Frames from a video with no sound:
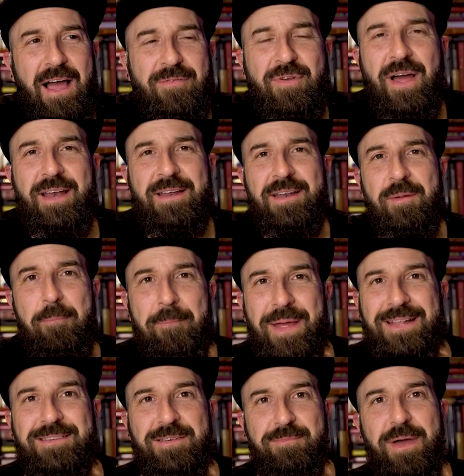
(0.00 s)
I've gotten an
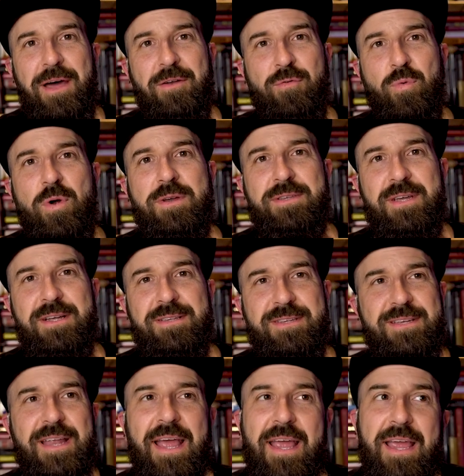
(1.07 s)
immense amount of work done
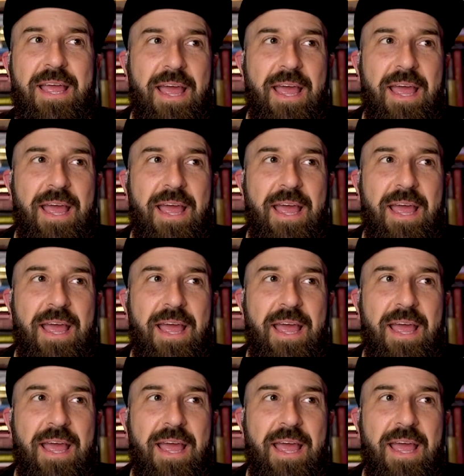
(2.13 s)
today,